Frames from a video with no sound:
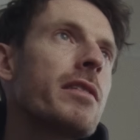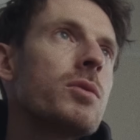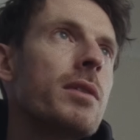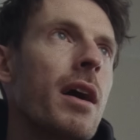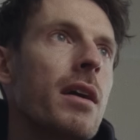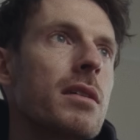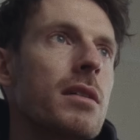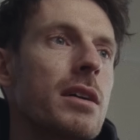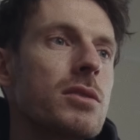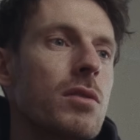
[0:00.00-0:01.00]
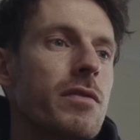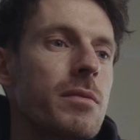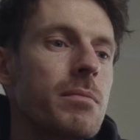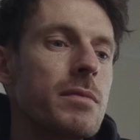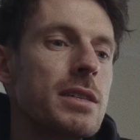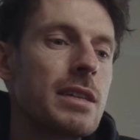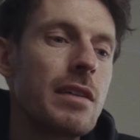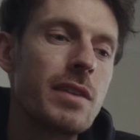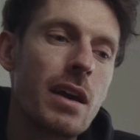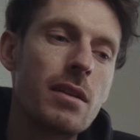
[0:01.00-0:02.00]
back to an article I saw from
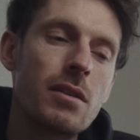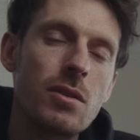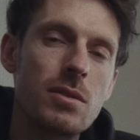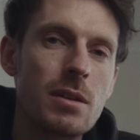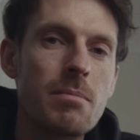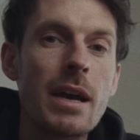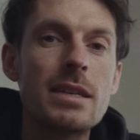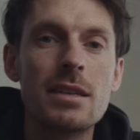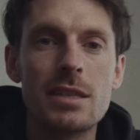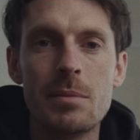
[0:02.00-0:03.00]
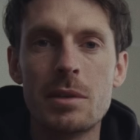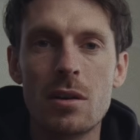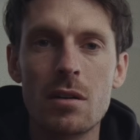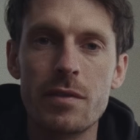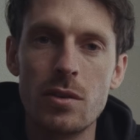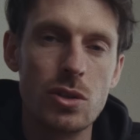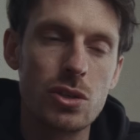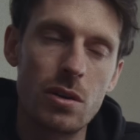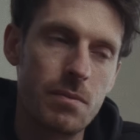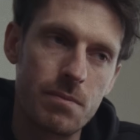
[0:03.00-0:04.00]
Steve Yedlin, who's an amazing cinematographer who
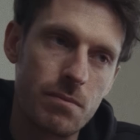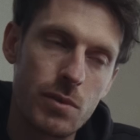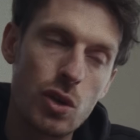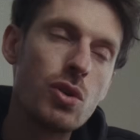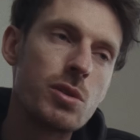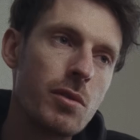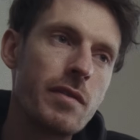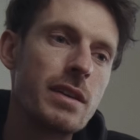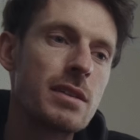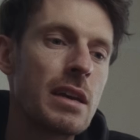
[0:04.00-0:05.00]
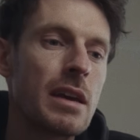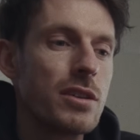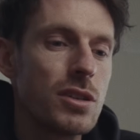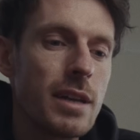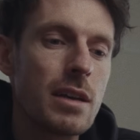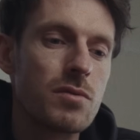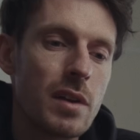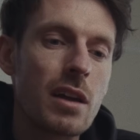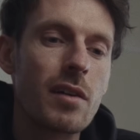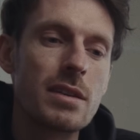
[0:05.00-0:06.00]
shot huge movies and just has
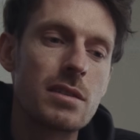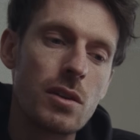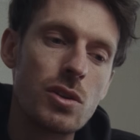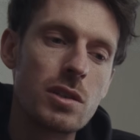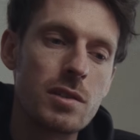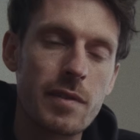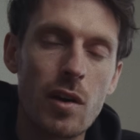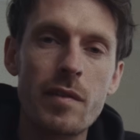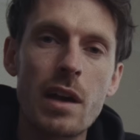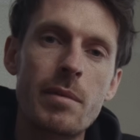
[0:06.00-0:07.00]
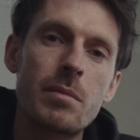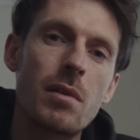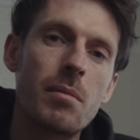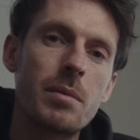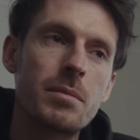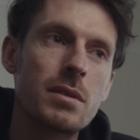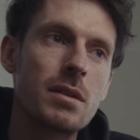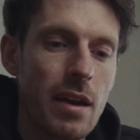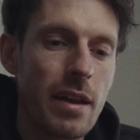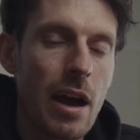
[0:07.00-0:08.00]
really great solutions for overcoming problems.
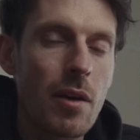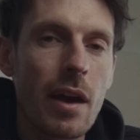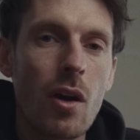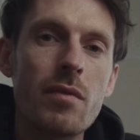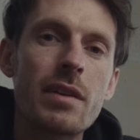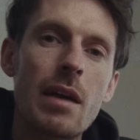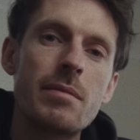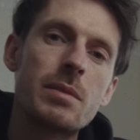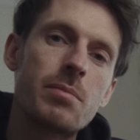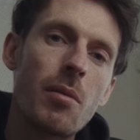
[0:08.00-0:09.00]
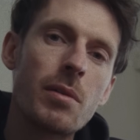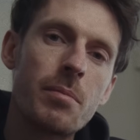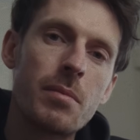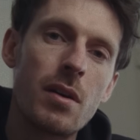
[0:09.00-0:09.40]
And how they overcame this problem